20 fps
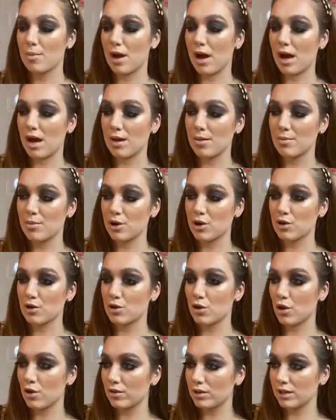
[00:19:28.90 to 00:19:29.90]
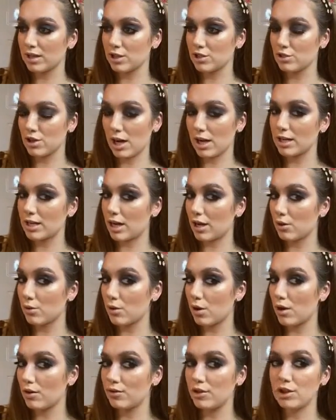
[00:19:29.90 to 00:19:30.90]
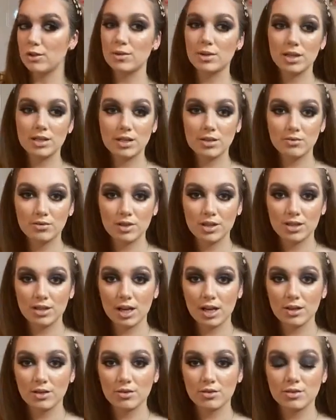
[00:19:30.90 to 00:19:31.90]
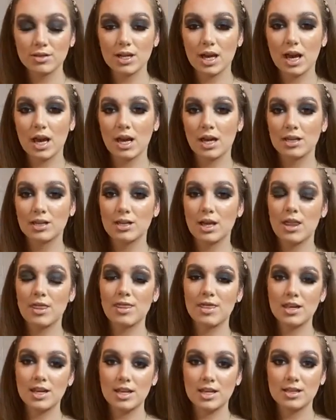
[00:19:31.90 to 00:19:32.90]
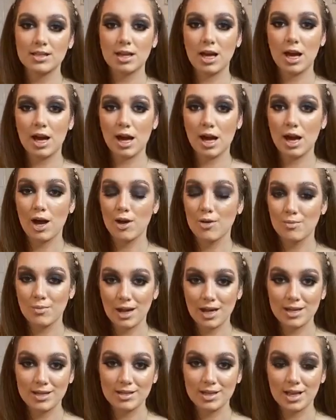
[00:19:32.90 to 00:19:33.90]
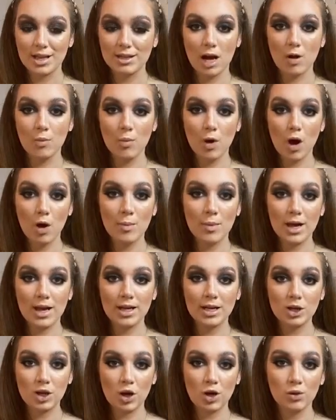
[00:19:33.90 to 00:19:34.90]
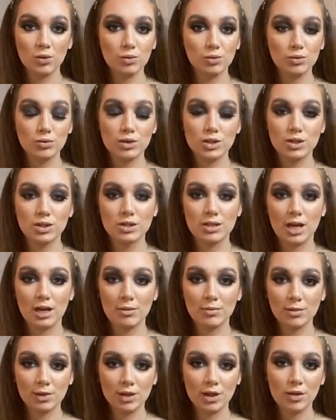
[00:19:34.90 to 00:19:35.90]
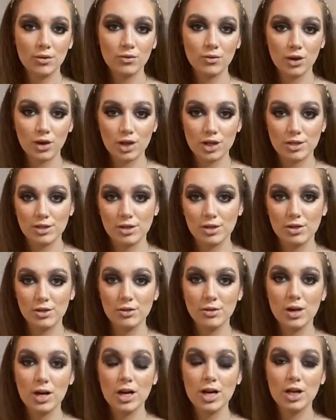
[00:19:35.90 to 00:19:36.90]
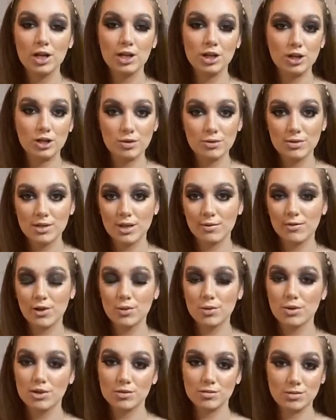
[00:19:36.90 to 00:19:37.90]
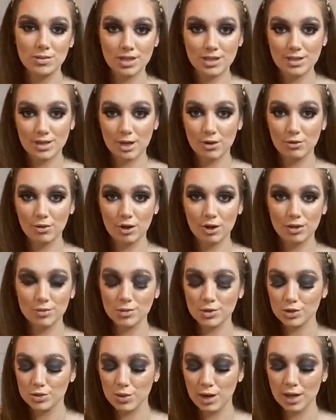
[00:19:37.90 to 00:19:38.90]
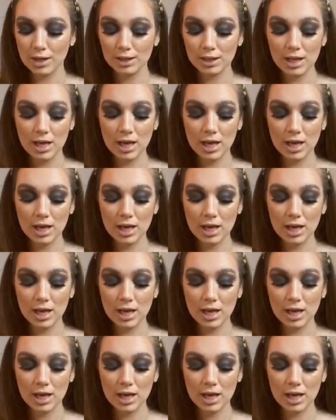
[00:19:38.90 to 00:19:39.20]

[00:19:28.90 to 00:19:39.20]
I'm currently trying out a few of the different styles and these are amazing. I'll pop a code down below for you to use if you want some discount on them as well.